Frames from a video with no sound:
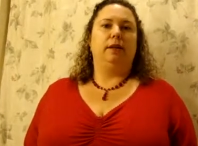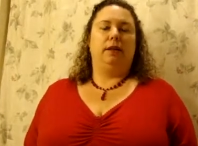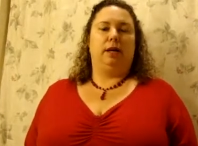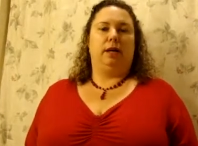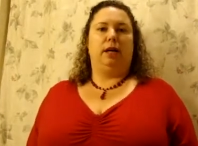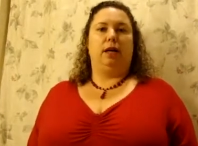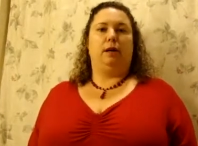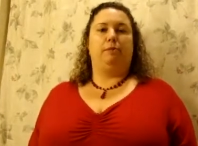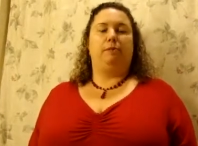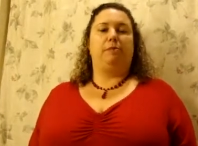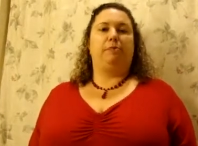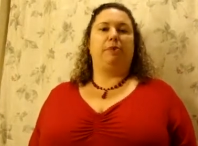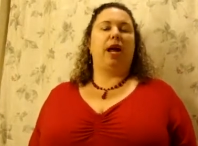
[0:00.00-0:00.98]

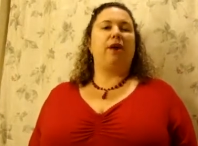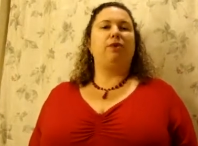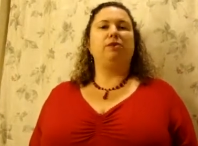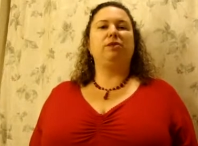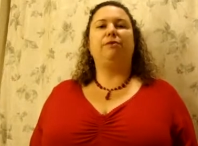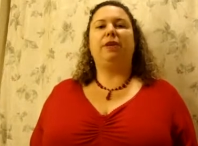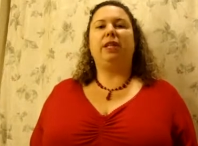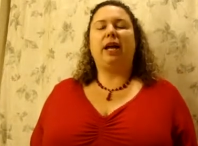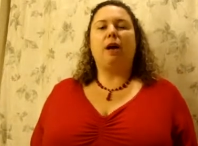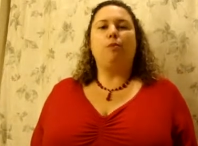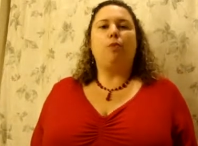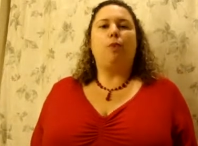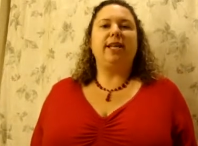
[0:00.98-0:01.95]
But I also feel like
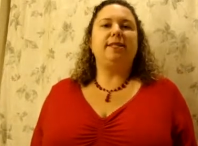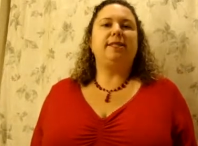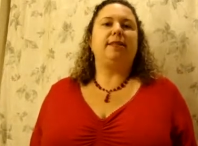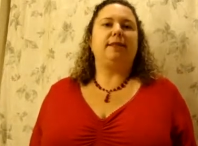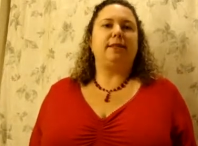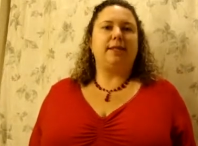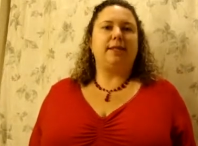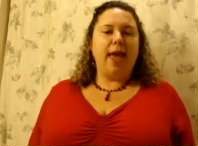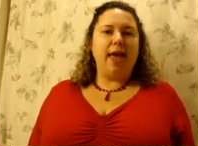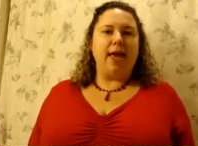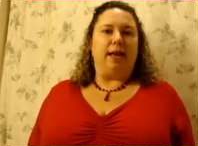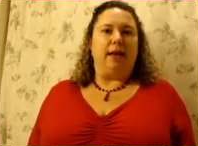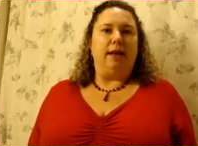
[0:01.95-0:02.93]
I'm wasting the
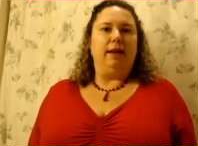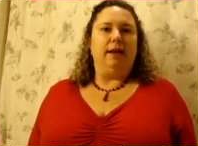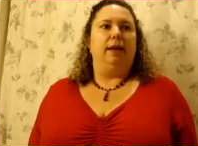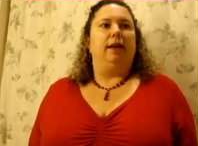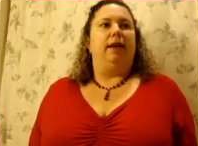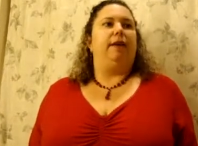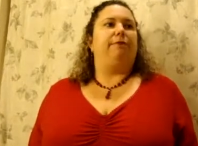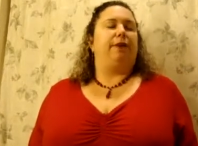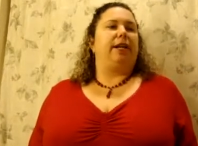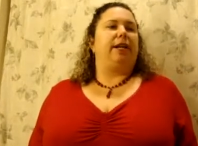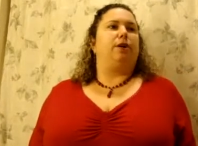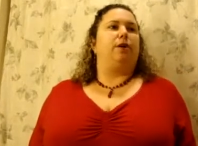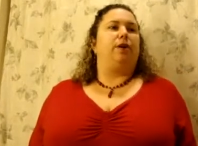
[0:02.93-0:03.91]
day if
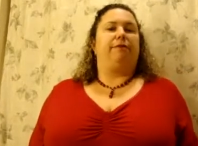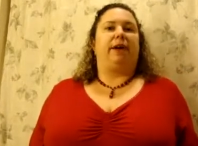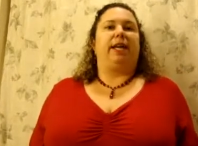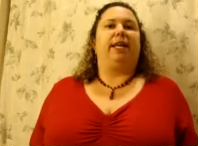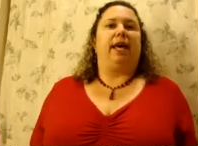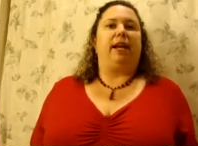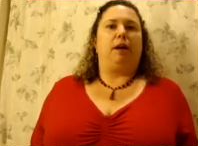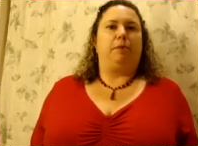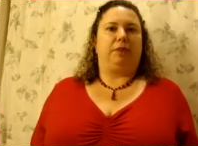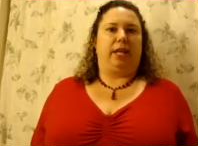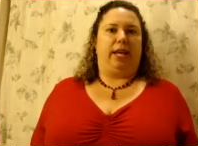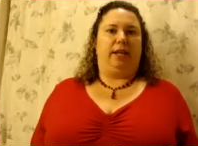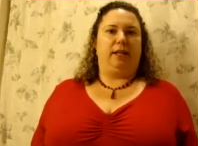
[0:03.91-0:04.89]
I get
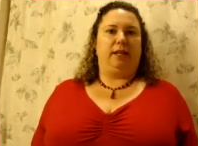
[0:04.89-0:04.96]
up late.